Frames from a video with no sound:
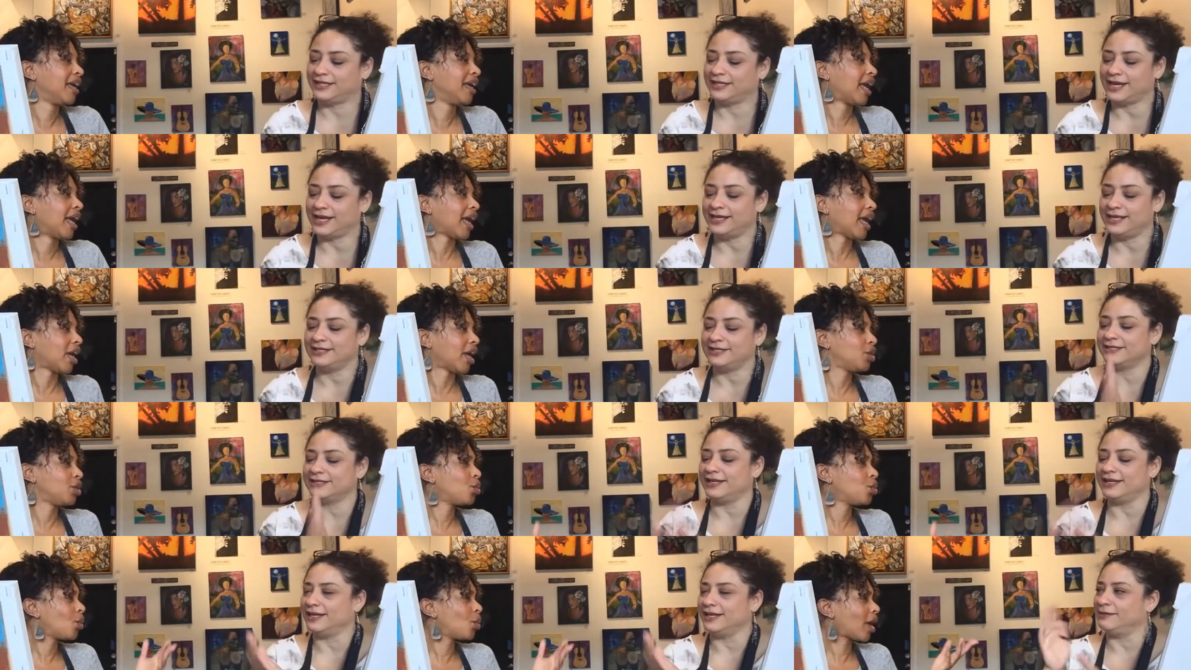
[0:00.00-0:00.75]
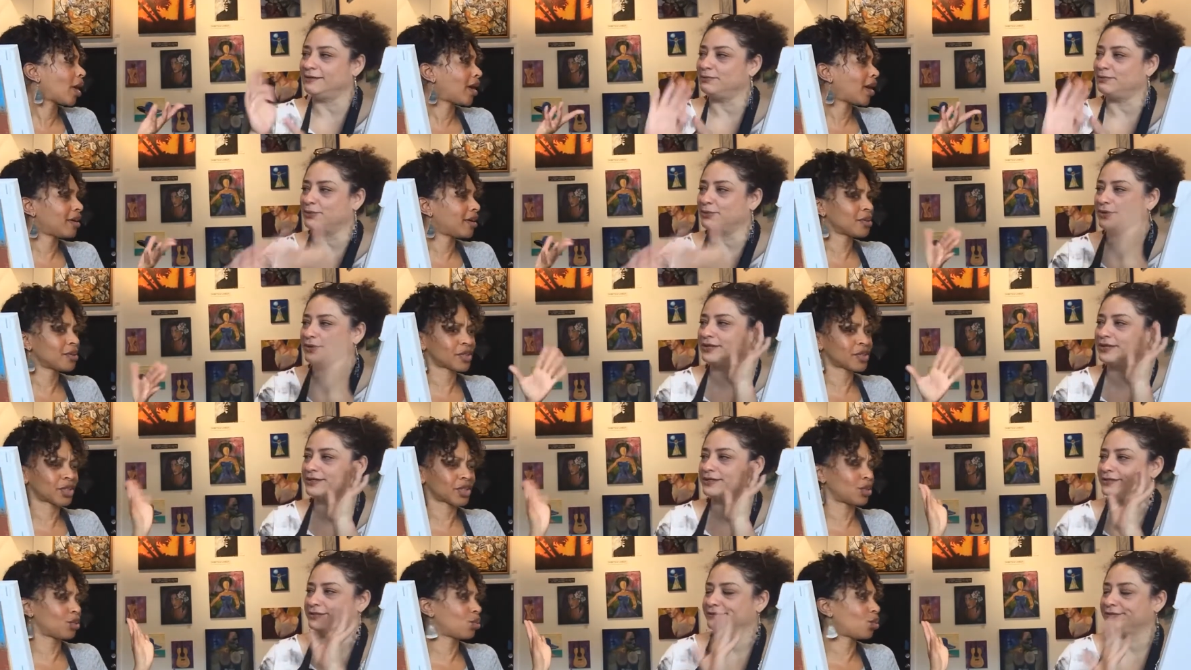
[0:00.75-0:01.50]
Speaker 1: case
Speaker 2: and who standpoint.
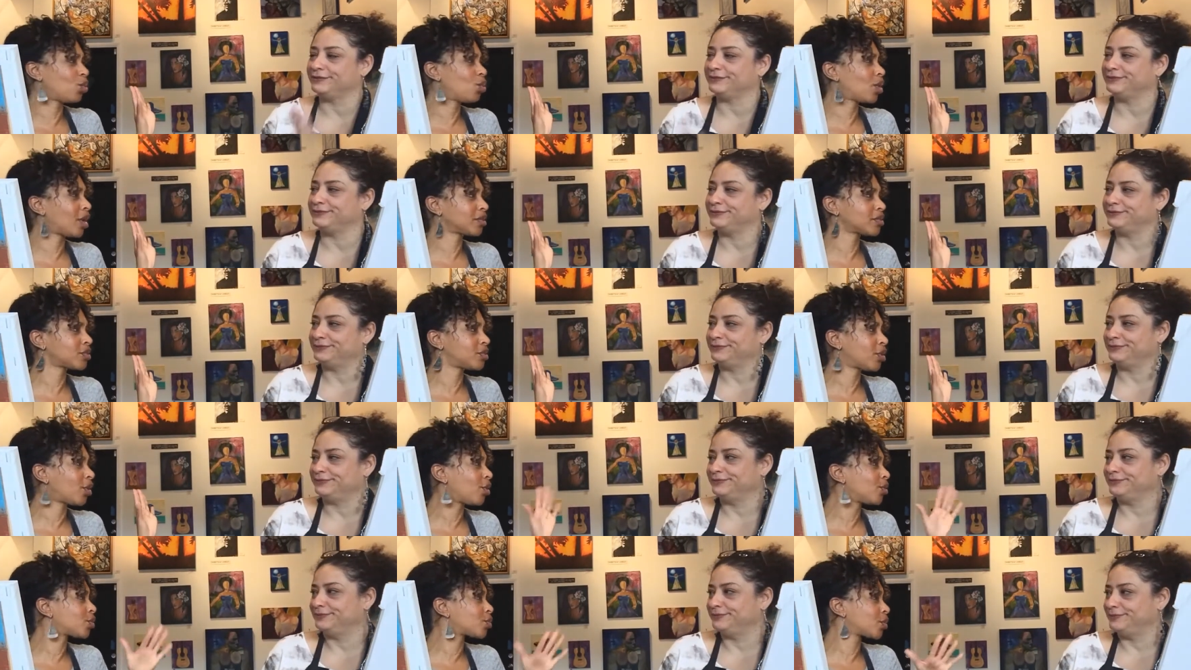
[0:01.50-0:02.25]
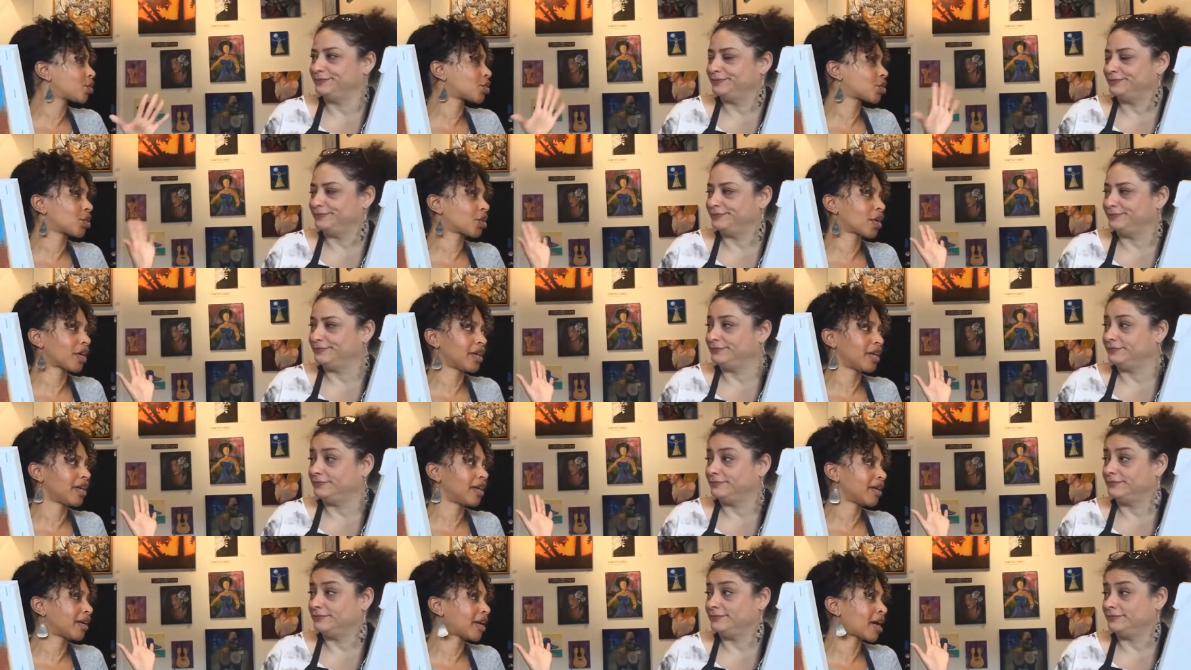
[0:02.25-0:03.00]
else who
Speaker 1: else knows what you're
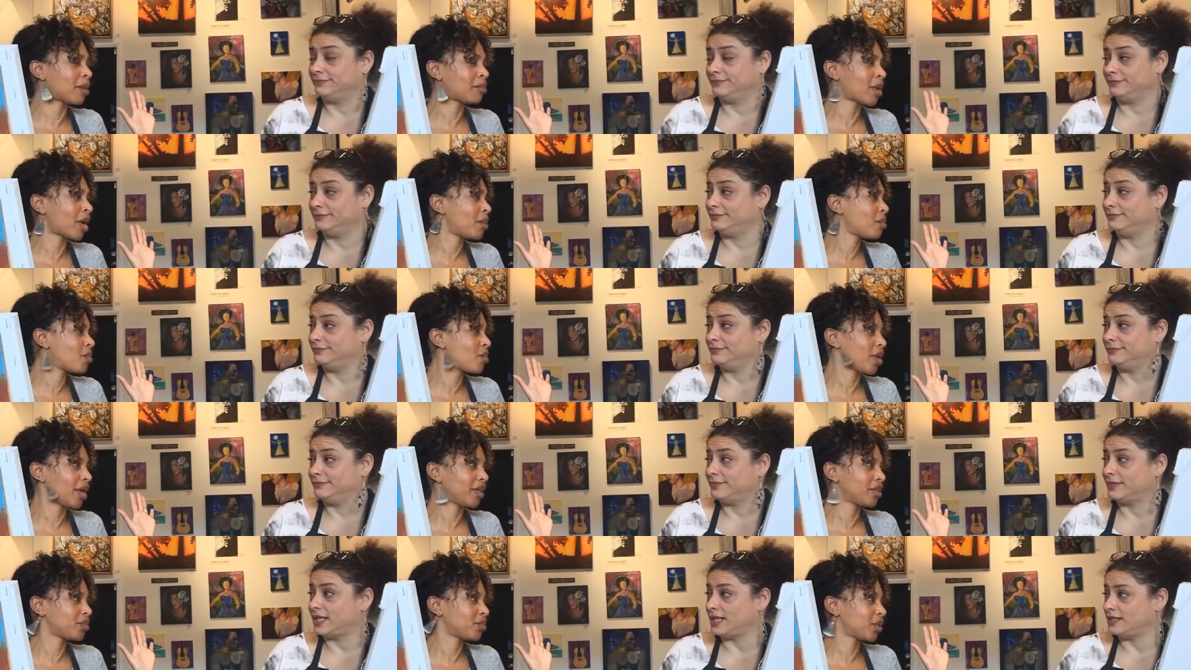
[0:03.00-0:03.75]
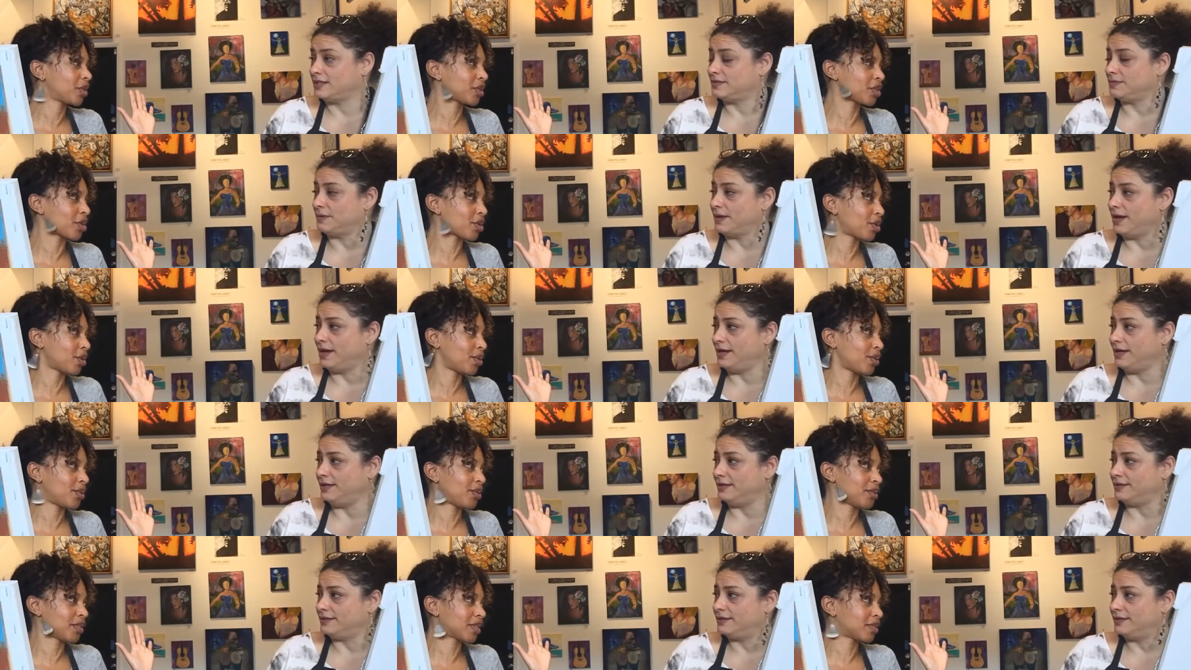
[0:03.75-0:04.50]
gonna come up with That's with right.
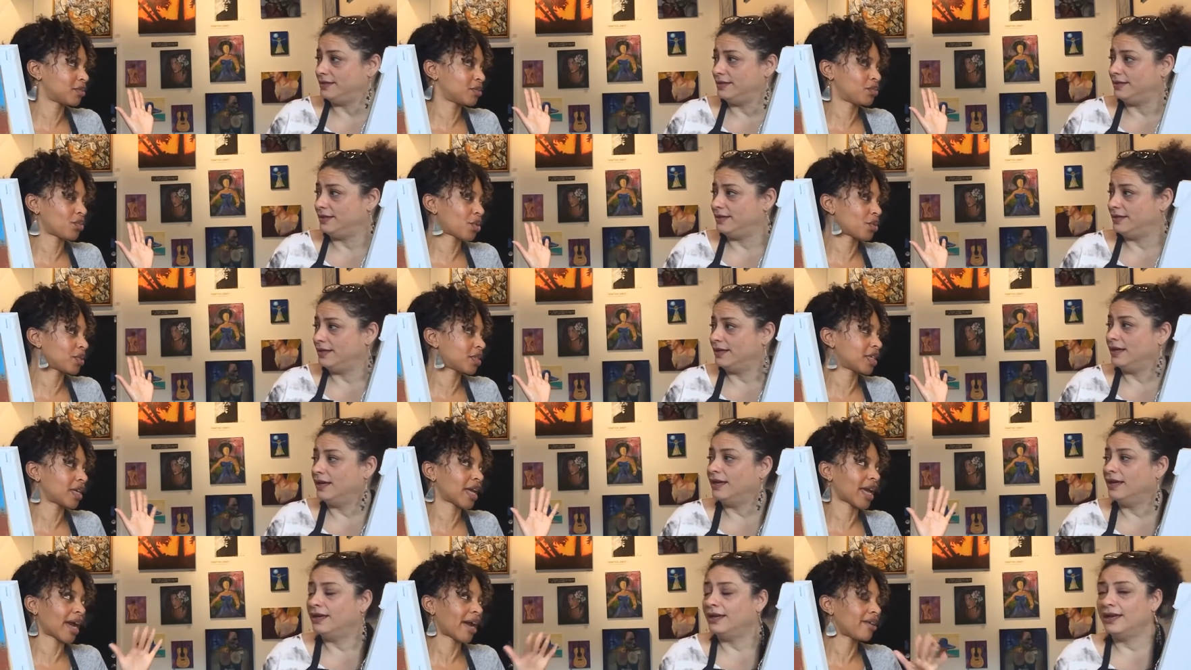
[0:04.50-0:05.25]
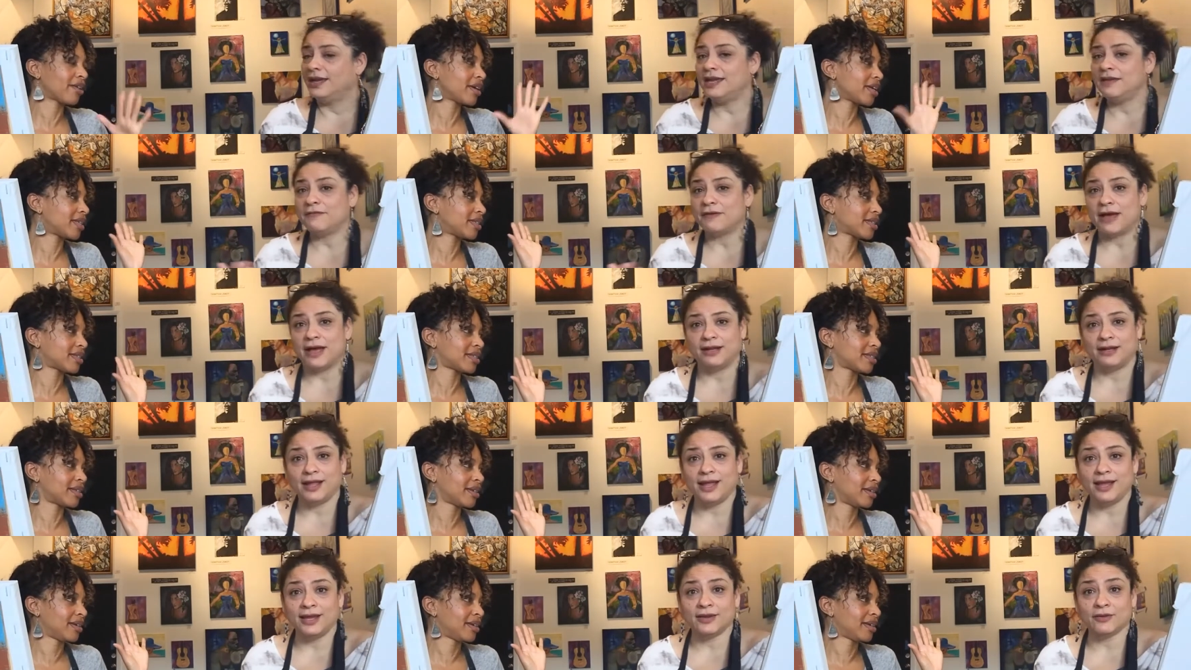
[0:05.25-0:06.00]
those roasted carrots.
Speaker 2: If I
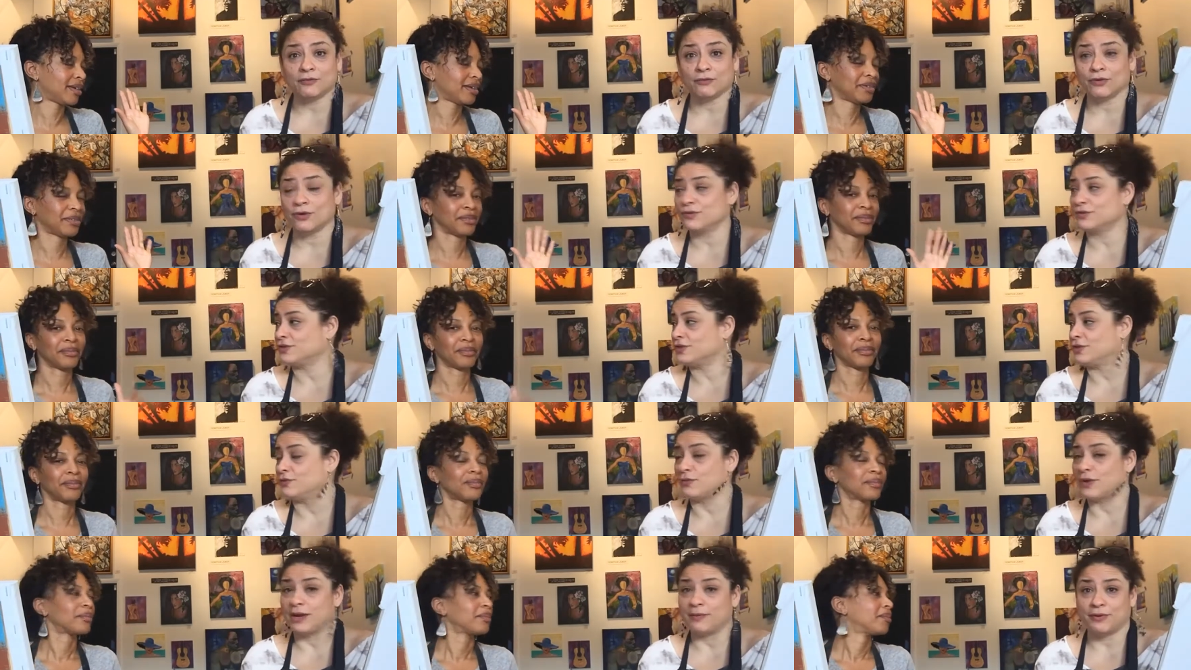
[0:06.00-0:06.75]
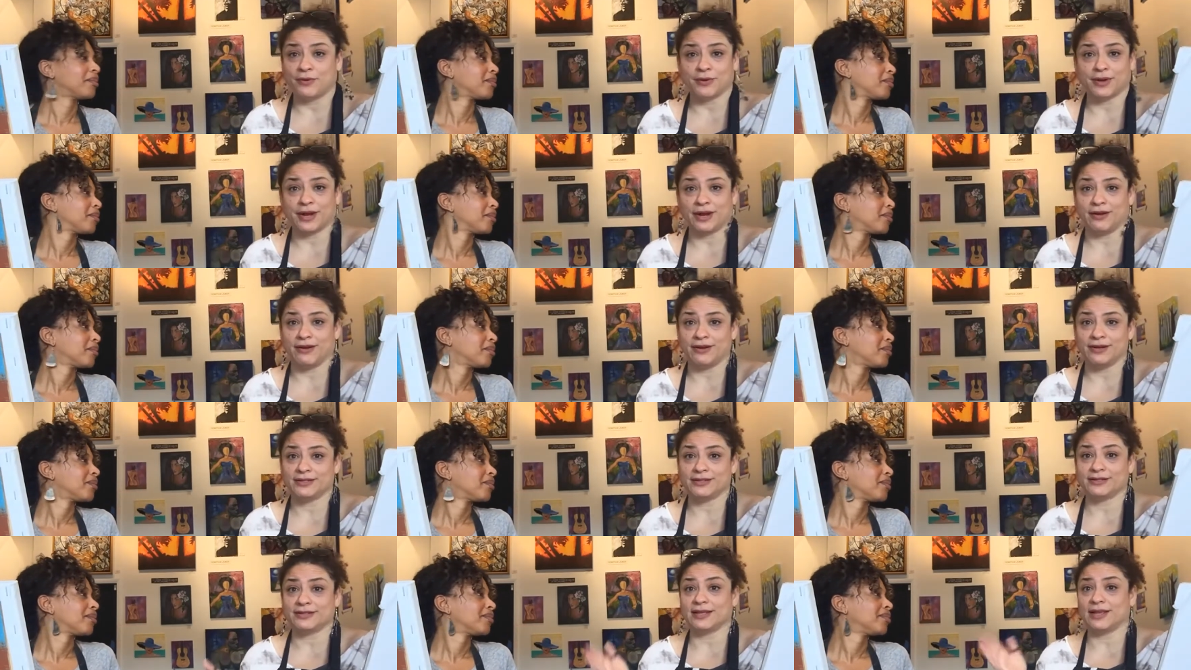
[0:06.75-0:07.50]
like roasted rainbow
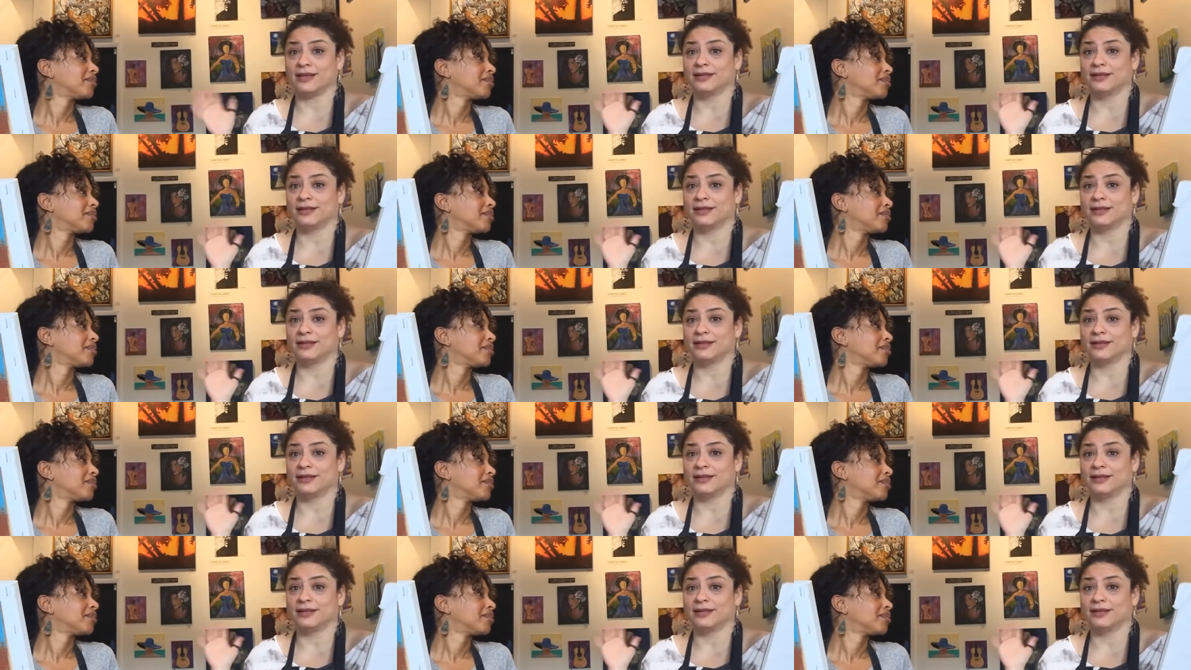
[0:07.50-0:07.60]
carrots,